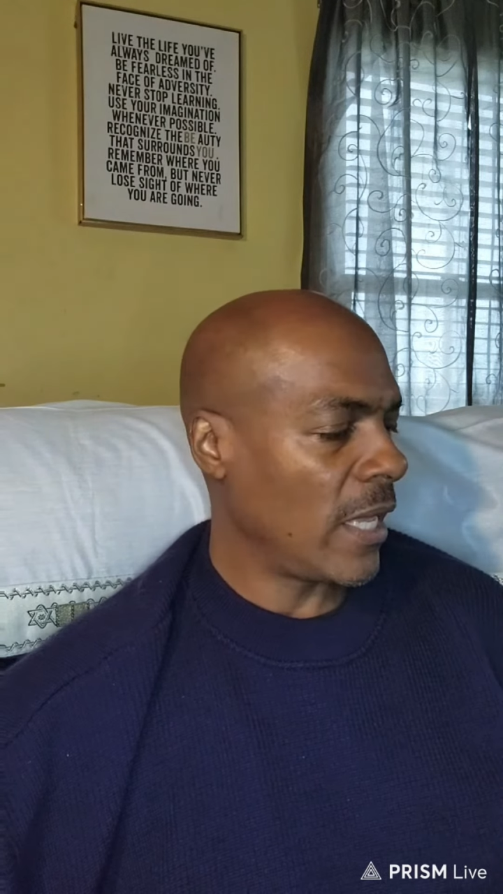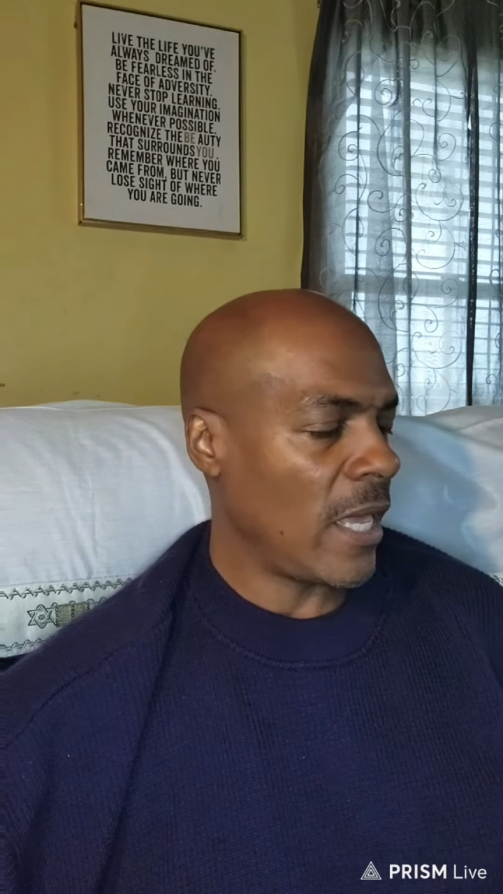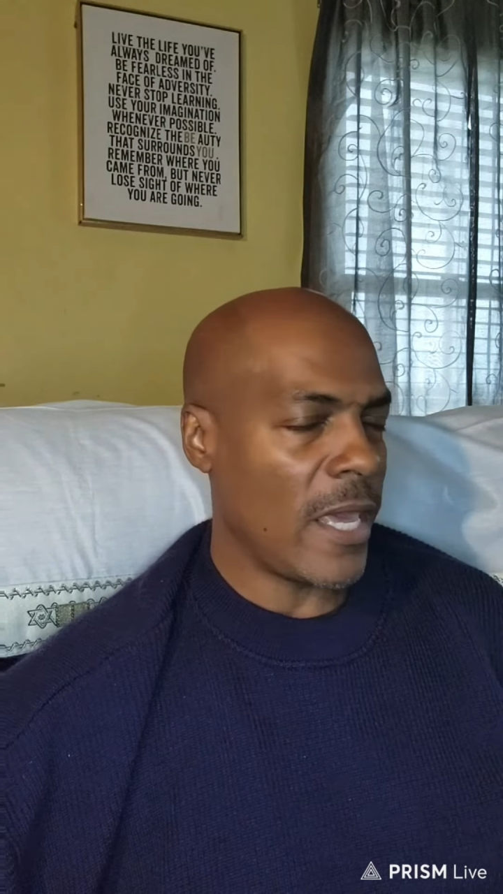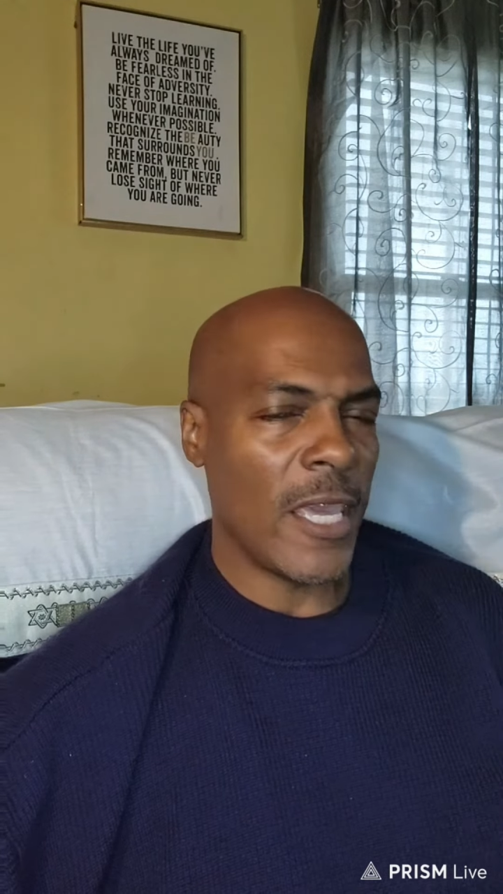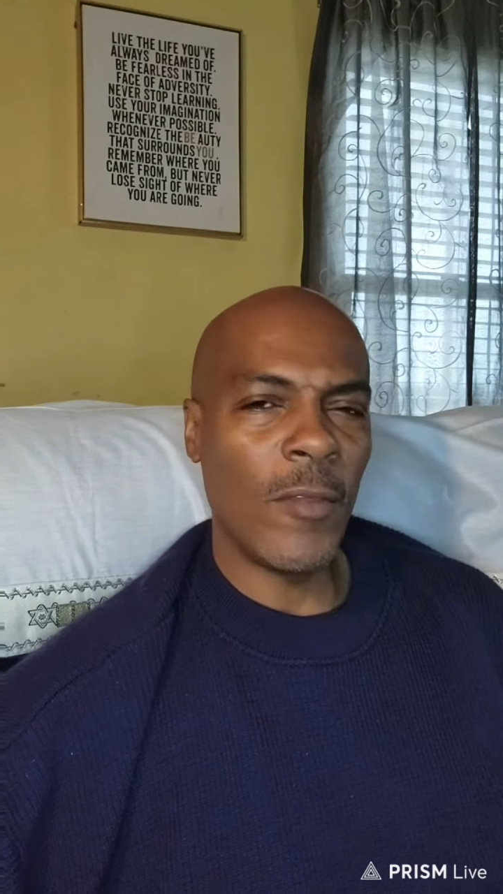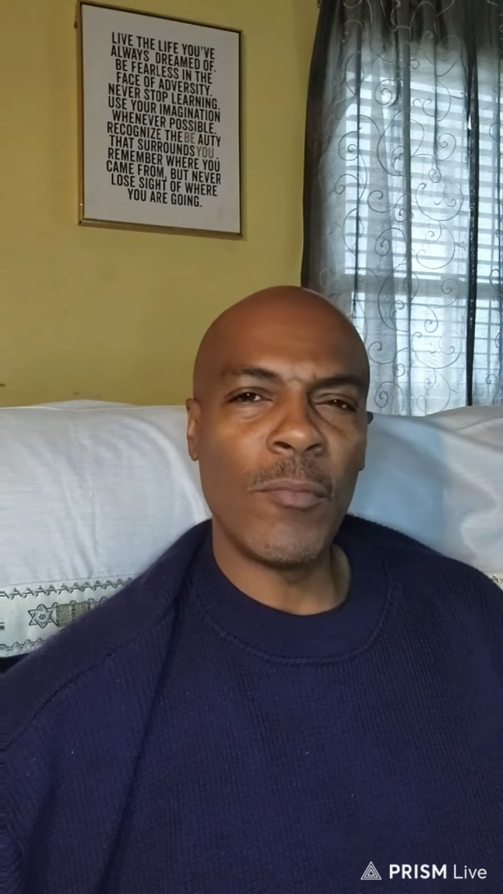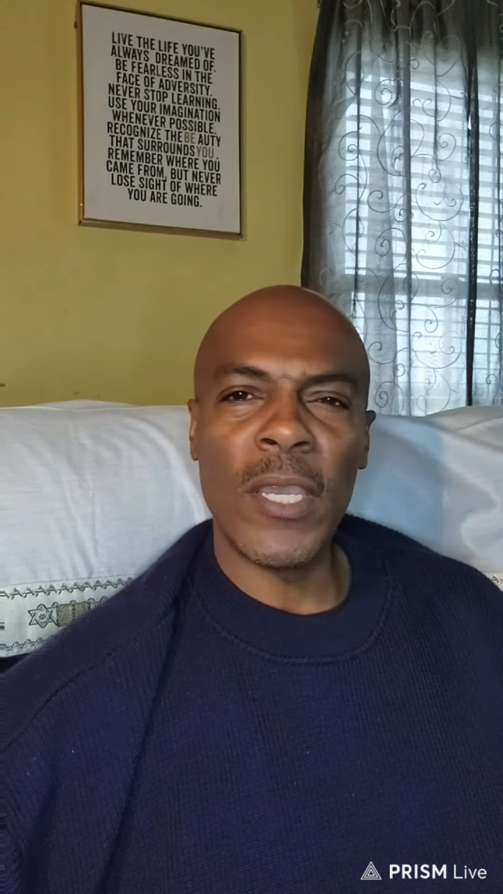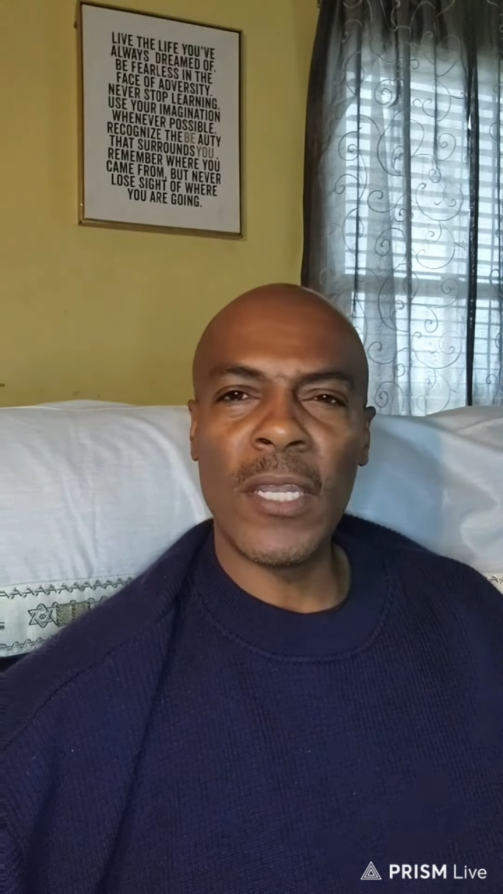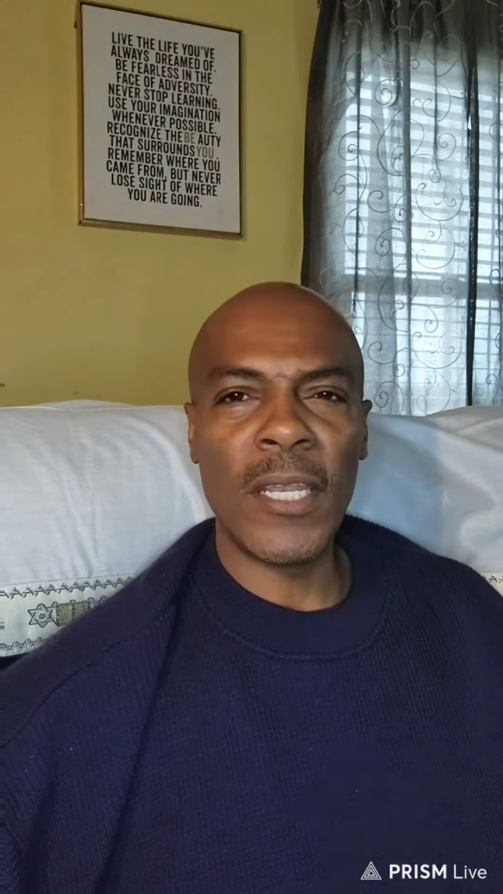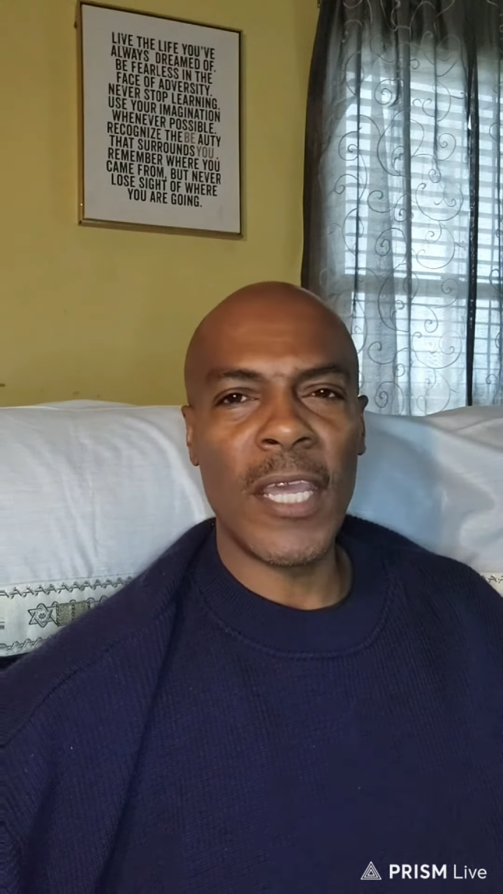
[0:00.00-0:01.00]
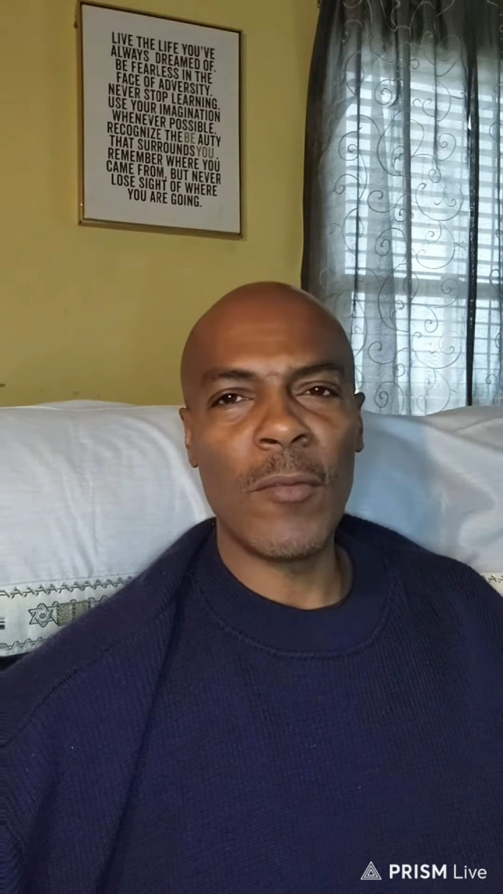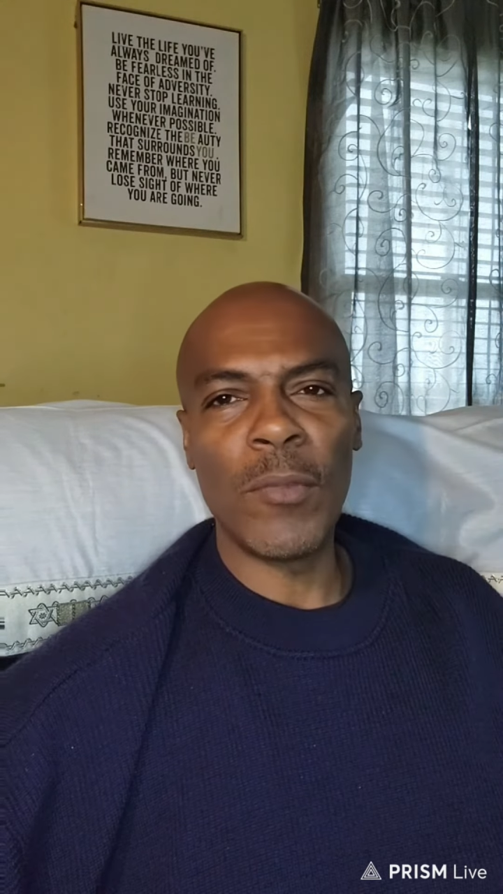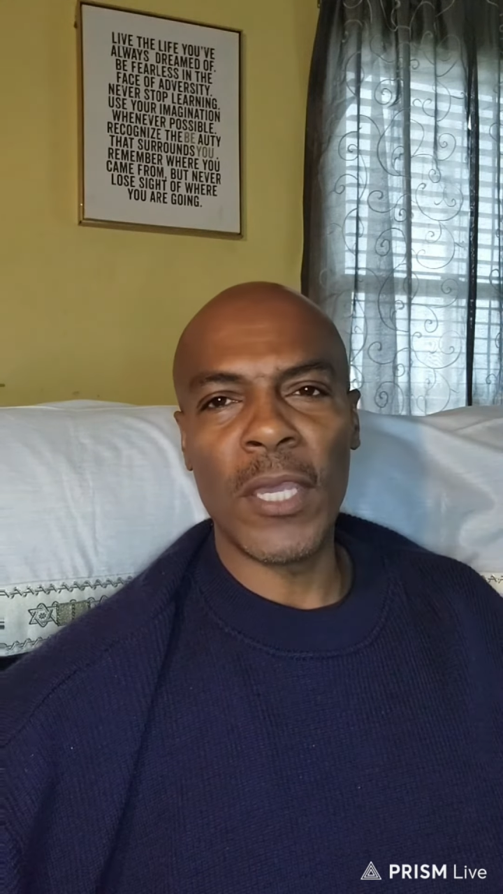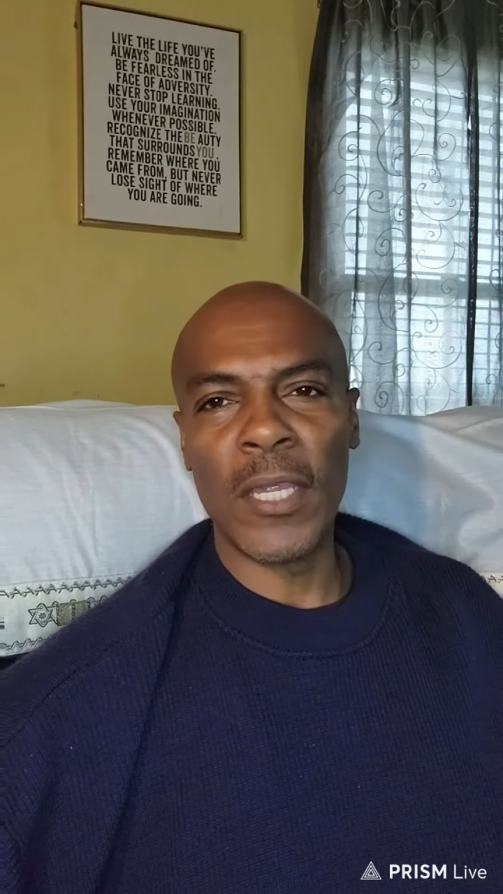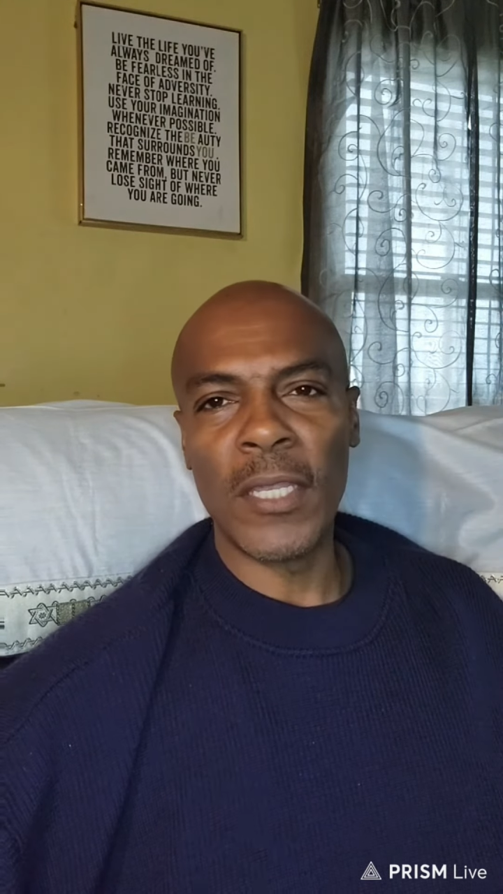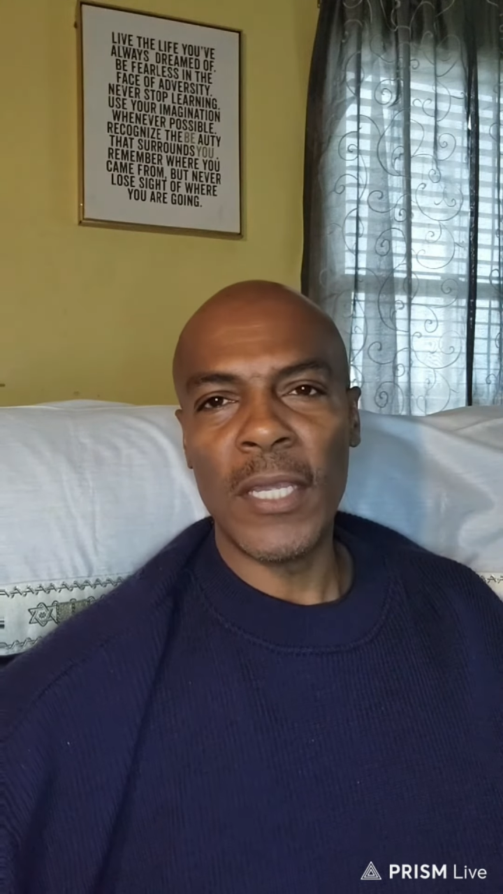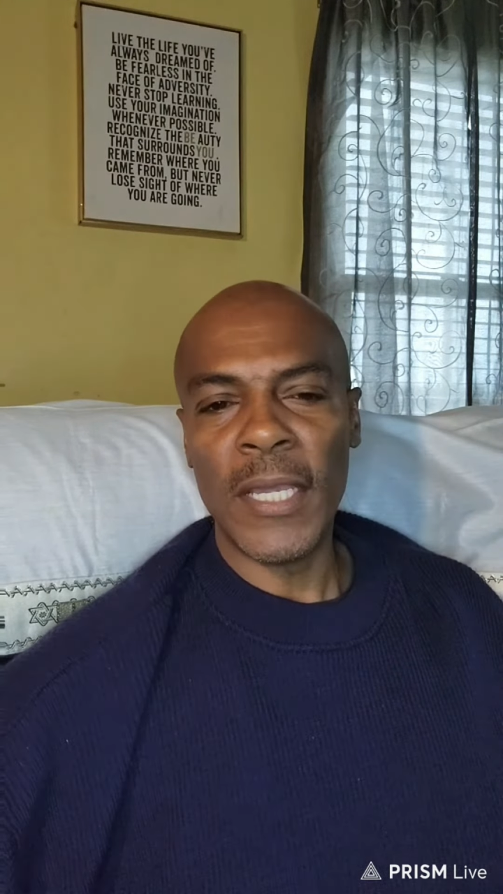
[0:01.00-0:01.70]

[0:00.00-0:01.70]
Amen and amen.